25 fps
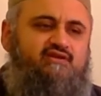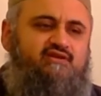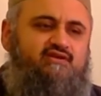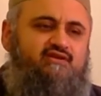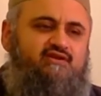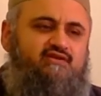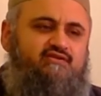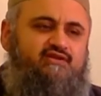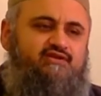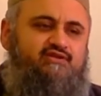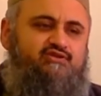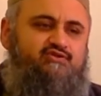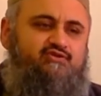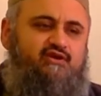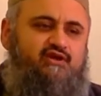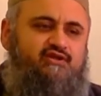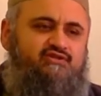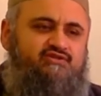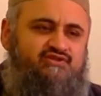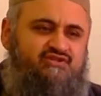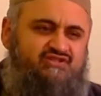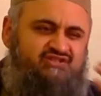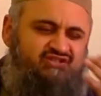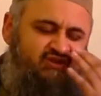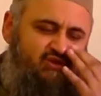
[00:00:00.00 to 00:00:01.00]
They're trying
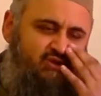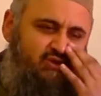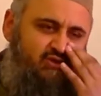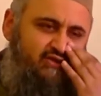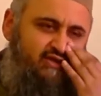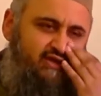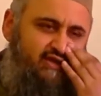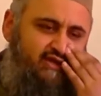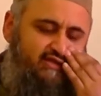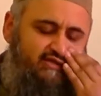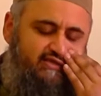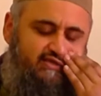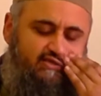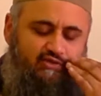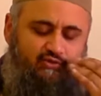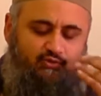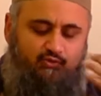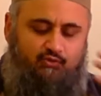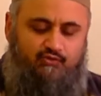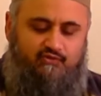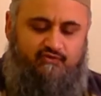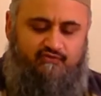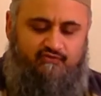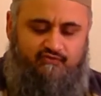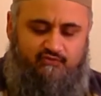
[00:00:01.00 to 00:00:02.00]
to show that you know
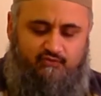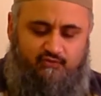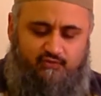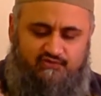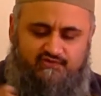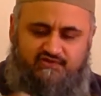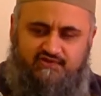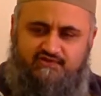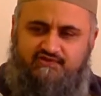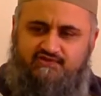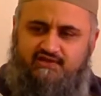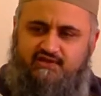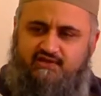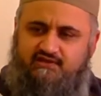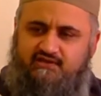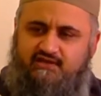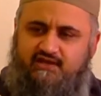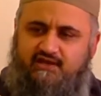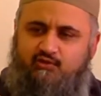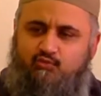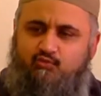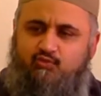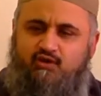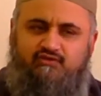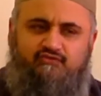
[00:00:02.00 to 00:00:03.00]
all the forces are
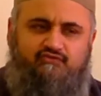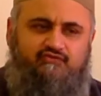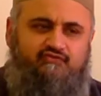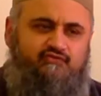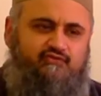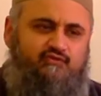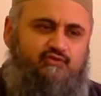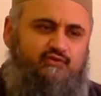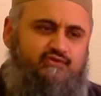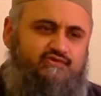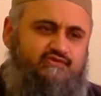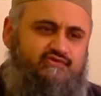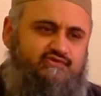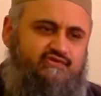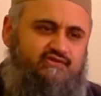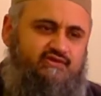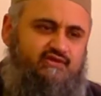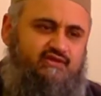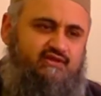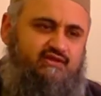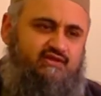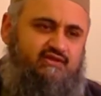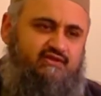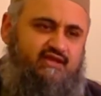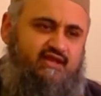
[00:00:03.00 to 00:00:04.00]
like one force.
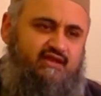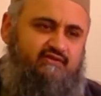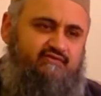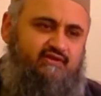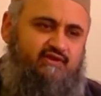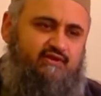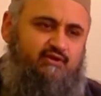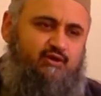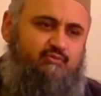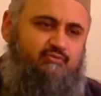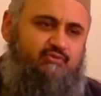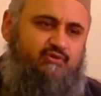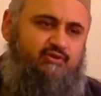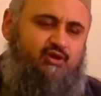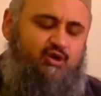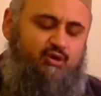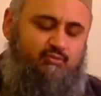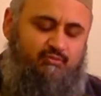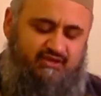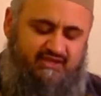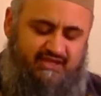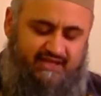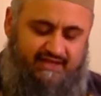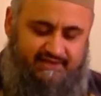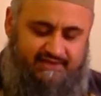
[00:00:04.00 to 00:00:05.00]
They have a
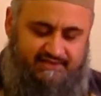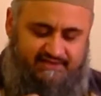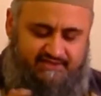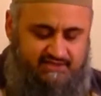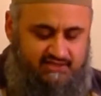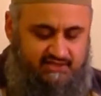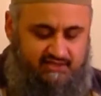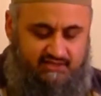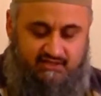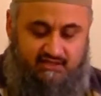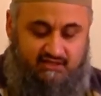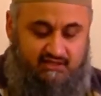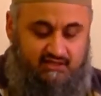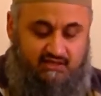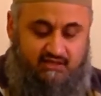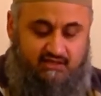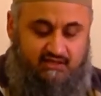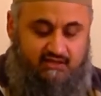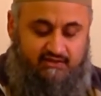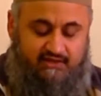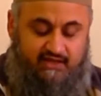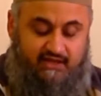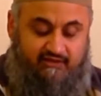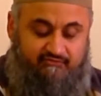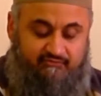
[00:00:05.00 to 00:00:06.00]
commonality.
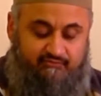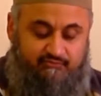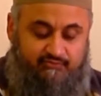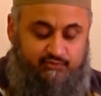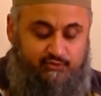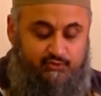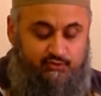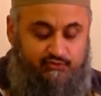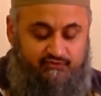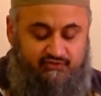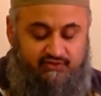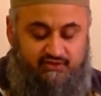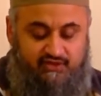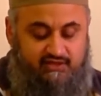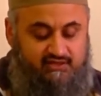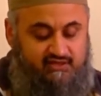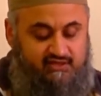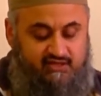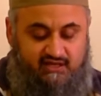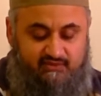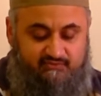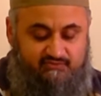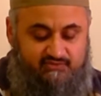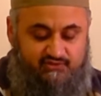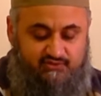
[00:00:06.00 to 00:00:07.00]
They haven't proven it
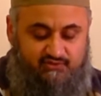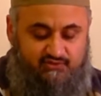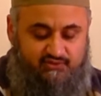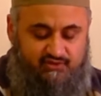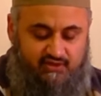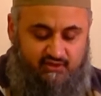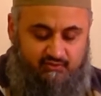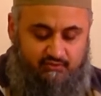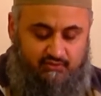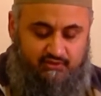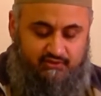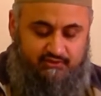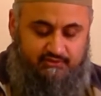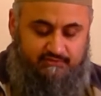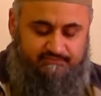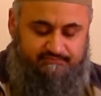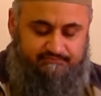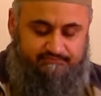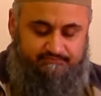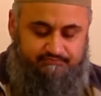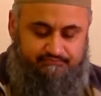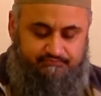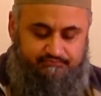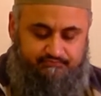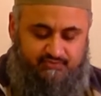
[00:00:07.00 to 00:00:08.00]
yet. I'm sure they will.
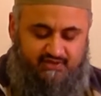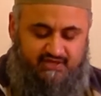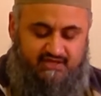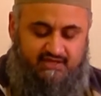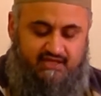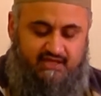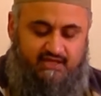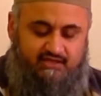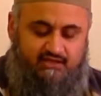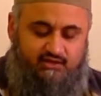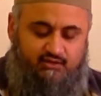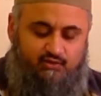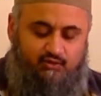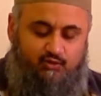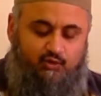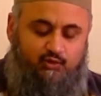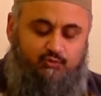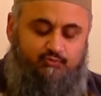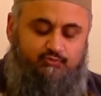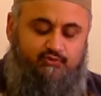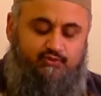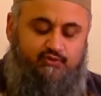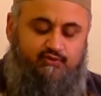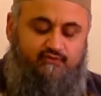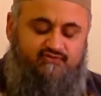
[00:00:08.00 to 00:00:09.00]
But again, it all
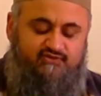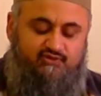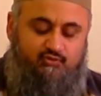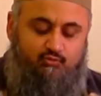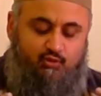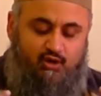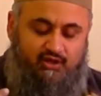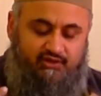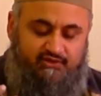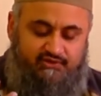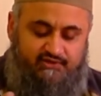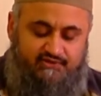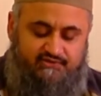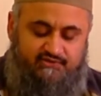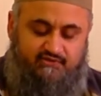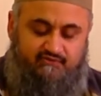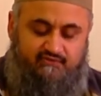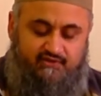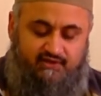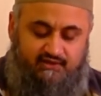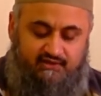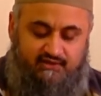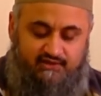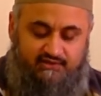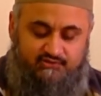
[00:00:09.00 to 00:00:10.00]
proves the oneness of
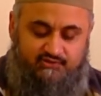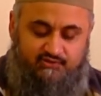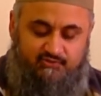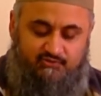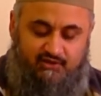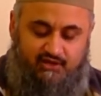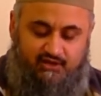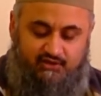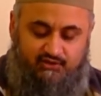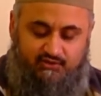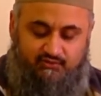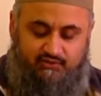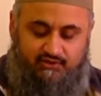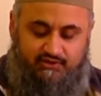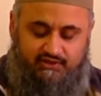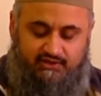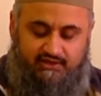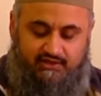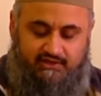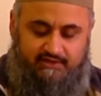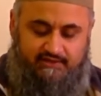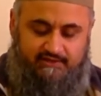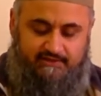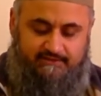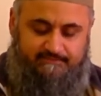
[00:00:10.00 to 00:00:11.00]
Allah subhanahu wa
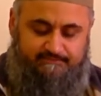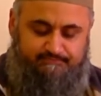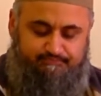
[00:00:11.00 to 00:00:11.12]
ta'ala.